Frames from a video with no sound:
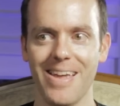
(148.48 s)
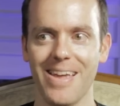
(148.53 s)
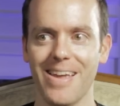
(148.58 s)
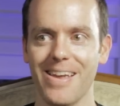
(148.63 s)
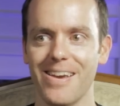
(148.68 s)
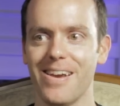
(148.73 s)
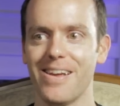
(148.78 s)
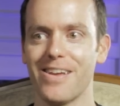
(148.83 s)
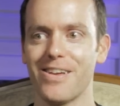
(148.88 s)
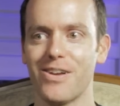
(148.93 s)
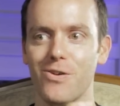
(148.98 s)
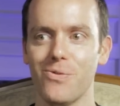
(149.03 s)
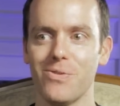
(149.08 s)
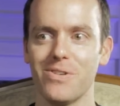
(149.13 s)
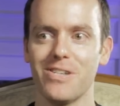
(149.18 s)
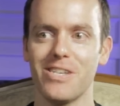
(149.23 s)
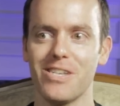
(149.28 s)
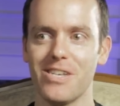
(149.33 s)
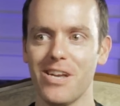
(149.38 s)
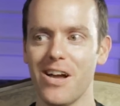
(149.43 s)
And I go
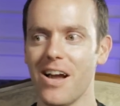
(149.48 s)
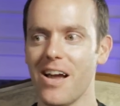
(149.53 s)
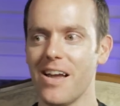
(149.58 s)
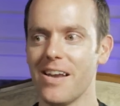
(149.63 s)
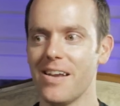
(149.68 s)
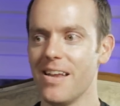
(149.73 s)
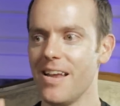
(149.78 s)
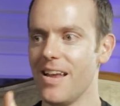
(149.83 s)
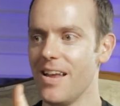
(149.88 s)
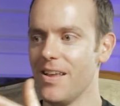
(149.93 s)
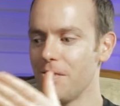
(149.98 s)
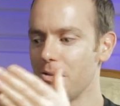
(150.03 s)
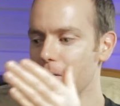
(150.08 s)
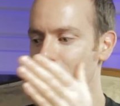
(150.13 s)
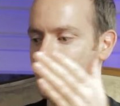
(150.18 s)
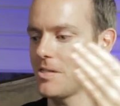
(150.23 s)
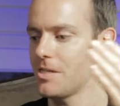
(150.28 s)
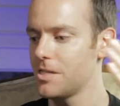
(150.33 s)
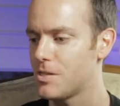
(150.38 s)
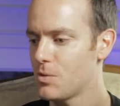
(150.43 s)
inside, and
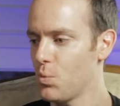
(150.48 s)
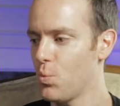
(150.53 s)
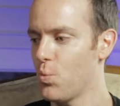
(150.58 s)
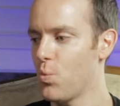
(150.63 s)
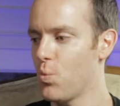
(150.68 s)
there's this